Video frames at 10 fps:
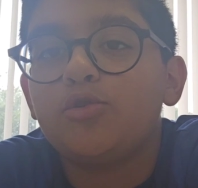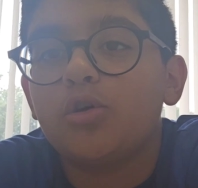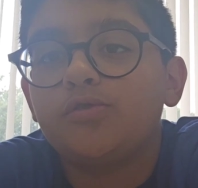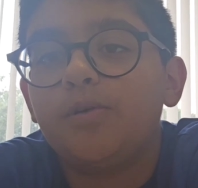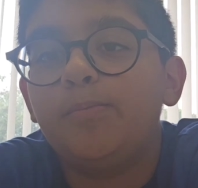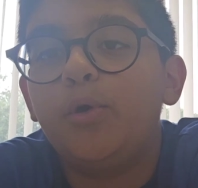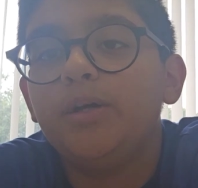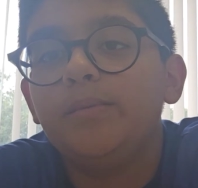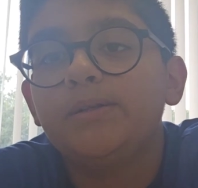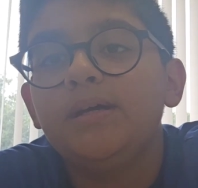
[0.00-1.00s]
draws for
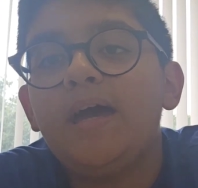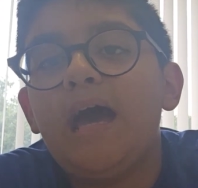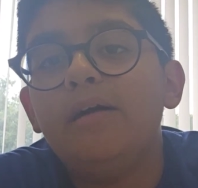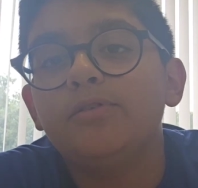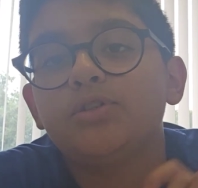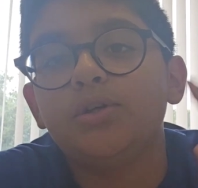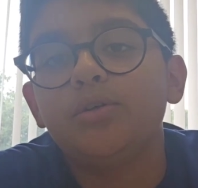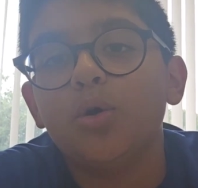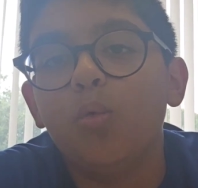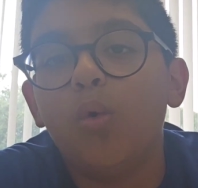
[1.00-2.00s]
Bournemouth.
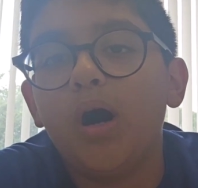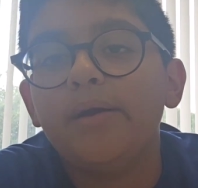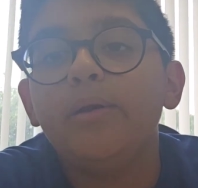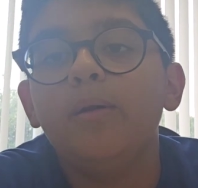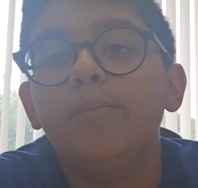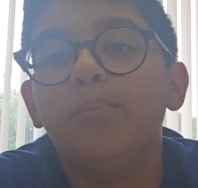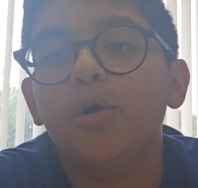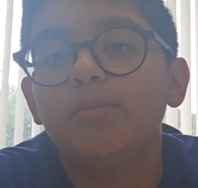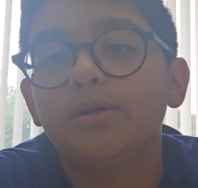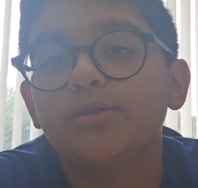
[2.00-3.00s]
Everton 1,
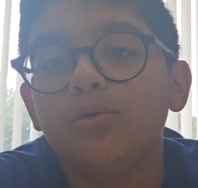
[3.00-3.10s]
Bournemouth